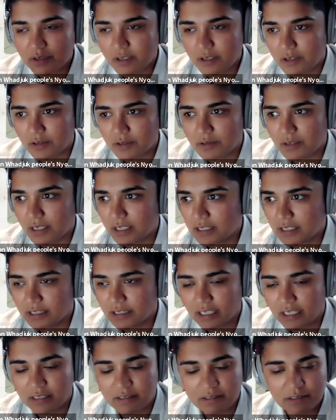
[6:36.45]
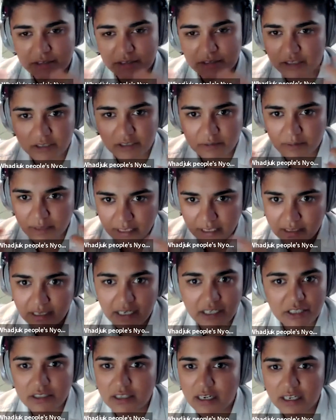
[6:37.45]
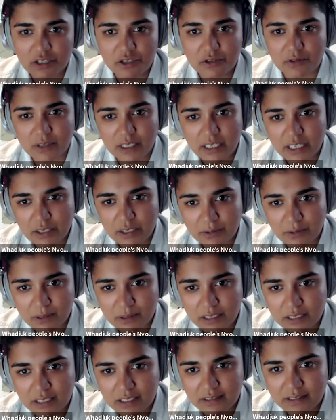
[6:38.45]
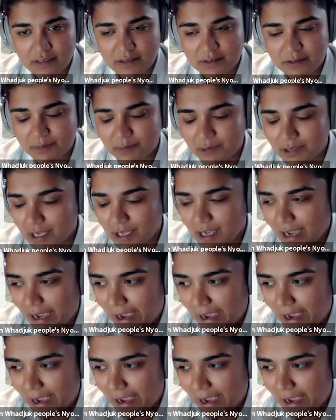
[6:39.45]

So I think that it's just like natural air cooling their systems.